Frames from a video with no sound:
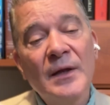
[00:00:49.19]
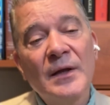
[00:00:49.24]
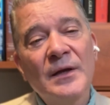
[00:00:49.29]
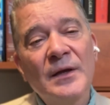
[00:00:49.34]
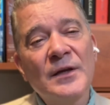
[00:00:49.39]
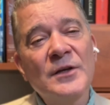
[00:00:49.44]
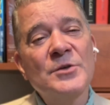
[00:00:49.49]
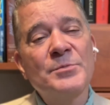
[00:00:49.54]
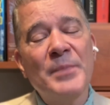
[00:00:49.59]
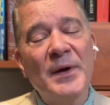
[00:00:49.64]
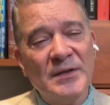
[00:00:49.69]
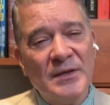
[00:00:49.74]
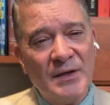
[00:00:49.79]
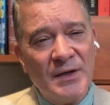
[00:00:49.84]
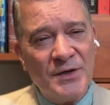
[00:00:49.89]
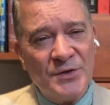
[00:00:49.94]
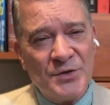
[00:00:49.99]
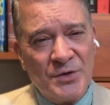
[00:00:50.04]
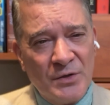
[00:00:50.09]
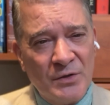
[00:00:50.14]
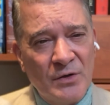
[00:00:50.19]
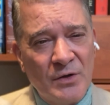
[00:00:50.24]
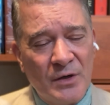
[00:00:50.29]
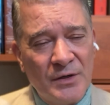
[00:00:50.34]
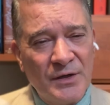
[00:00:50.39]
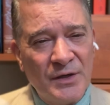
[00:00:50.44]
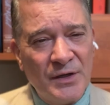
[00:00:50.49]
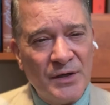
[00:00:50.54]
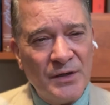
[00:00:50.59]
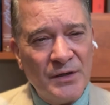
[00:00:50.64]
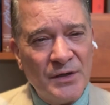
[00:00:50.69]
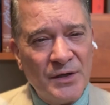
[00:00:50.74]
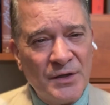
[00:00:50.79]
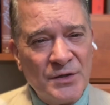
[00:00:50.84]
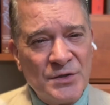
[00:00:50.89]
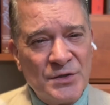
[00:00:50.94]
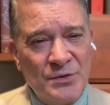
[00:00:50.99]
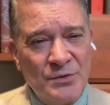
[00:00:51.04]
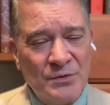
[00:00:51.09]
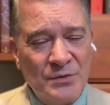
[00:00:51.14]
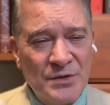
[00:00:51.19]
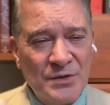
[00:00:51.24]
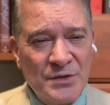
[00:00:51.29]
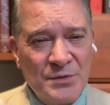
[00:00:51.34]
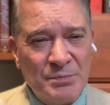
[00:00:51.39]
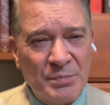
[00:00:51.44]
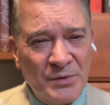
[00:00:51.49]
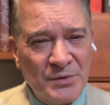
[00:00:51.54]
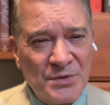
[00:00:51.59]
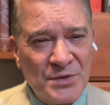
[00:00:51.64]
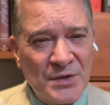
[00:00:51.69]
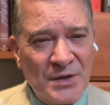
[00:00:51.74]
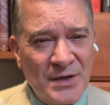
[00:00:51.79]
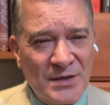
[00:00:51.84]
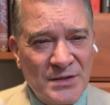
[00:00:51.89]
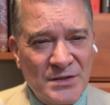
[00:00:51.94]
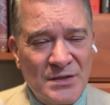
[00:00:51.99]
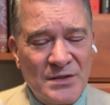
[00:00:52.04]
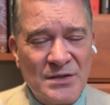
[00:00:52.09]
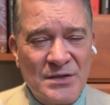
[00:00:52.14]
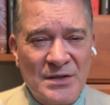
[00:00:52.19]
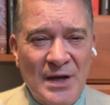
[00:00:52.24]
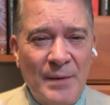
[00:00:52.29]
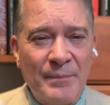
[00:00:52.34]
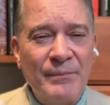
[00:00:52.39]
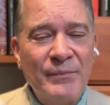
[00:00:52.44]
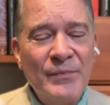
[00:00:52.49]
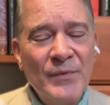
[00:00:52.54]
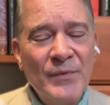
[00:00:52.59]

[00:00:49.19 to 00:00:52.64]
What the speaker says: Expect the National Guard in there soon. This bullshit has to stop.